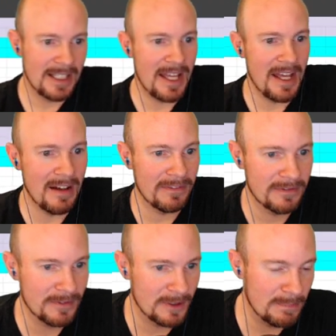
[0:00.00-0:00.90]
F.
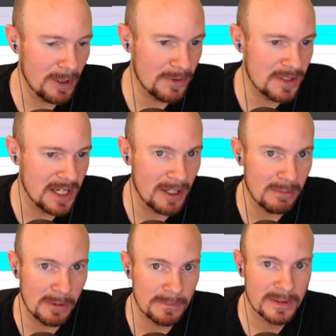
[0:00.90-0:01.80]
They're both
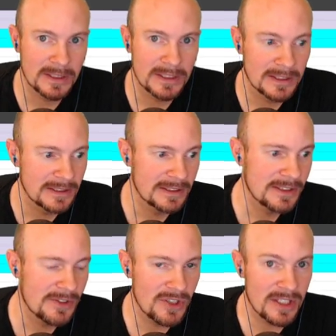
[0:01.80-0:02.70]
terrible.
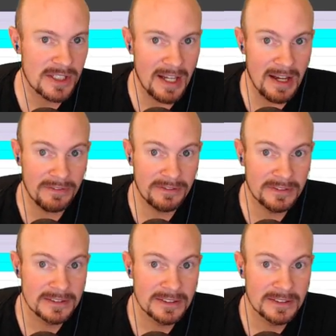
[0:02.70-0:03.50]
Just F.